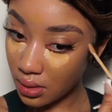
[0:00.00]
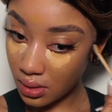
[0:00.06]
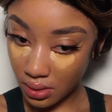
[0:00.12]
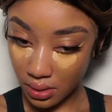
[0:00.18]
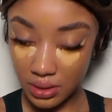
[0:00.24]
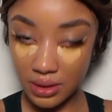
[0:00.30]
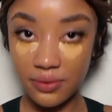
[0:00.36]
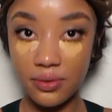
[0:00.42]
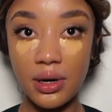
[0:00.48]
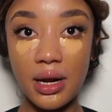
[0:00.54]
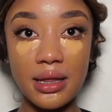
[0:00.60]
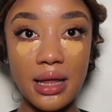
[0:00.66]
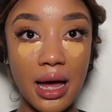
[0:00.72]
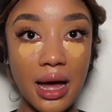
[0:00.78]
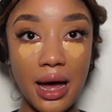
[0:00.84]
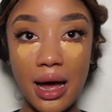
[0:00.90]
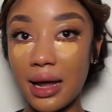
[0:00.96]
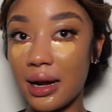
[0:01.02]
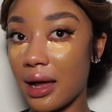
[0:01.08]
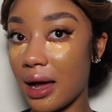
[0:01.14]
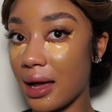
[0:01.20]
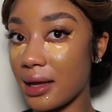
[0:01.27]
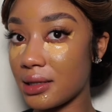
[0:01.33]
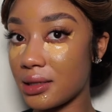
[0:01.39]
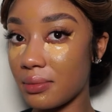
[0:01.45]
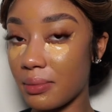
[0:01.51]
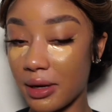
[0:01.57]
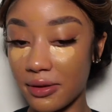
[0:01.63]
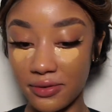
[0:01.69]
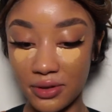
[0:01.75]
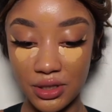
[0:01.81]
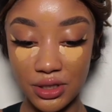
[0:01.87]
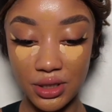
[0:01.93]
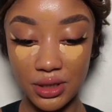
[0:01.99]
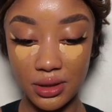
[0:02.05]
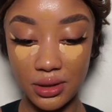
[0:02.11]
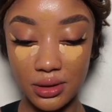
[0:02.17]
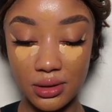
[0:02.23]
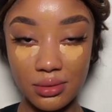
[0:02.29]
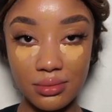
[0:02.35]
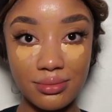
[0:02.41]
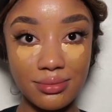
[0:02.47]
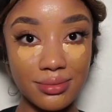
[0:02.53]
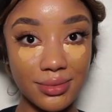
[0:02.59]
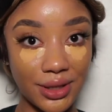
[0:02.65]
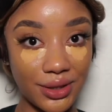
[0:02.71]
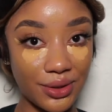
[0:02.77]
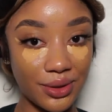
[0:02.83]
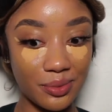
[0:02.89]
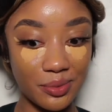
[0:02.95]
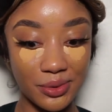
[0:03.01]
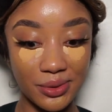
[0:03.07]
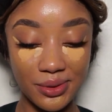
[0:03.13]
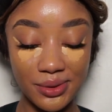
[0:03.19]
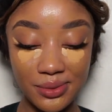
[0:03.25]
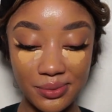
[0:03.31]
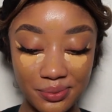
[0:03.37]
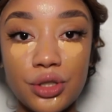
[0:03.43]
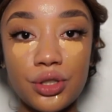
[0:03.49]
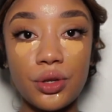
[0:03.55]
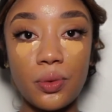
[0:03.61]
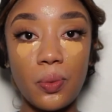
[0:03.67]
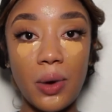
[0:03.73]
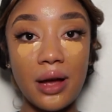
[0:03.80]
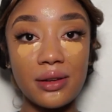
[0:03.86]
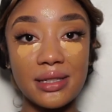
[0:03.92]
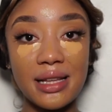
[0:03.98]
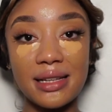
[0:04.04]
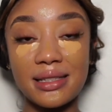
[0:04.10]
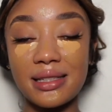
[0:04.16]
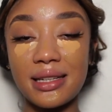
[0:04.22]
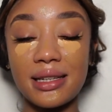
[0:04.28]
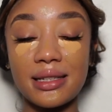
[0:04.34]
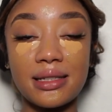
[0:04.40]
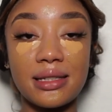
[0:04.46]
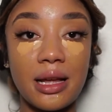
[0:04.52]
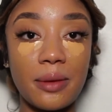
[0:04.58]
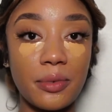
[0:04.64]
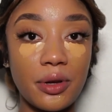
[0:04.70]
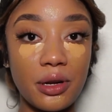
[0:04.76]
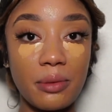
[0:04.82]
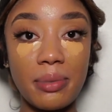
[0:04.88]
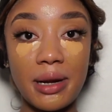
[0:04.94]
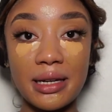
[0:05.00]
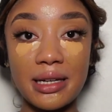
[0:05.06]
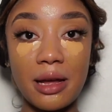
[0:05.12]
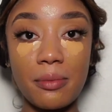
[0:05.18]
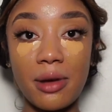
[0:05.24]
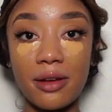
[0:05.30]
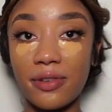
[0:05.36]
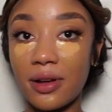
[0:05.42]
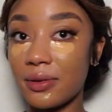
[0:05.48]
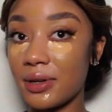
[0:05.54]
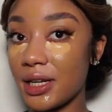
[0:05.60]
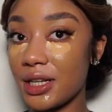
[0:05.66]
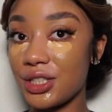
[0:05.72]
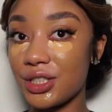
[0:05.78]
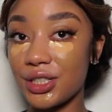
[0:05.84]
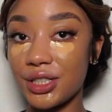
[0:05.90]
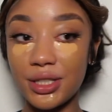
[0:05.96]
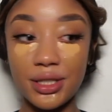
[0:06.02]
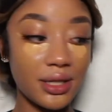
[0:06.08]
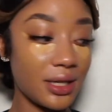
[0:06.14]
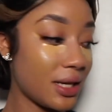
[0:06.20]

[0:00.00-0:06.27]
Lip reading: So I feel like that highlights my features a lot more. So whilst that sits, I'm gonna blend out my foundation.